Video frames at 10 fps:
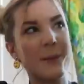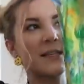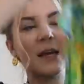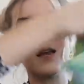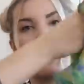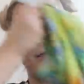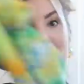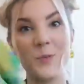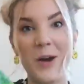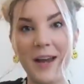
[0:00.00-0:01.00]
I'm excited about
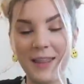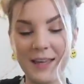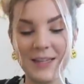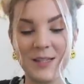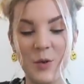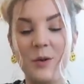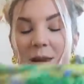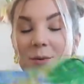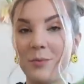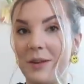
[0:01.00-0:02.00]
this one. I think this is going to
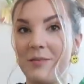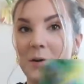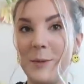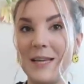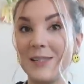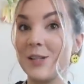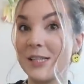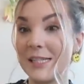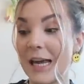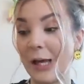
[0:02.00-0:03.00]
be a really fun piece to
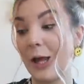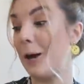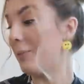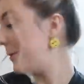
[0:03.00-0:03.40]
style up.